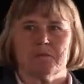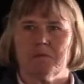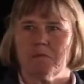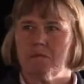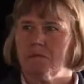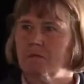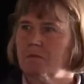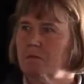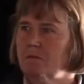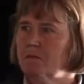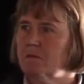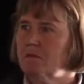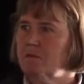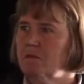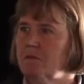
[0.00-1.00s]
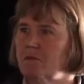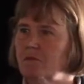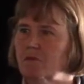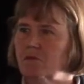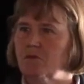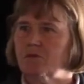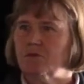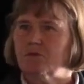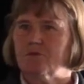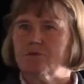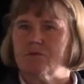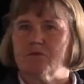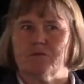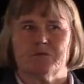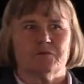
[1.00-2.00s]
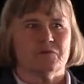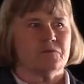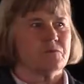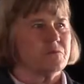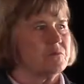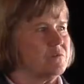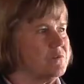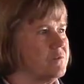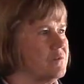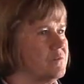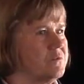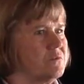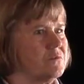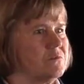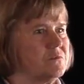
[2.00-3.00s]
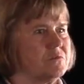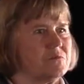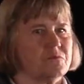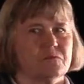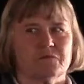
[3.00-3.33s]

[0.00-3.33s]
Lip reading: Nothing is said.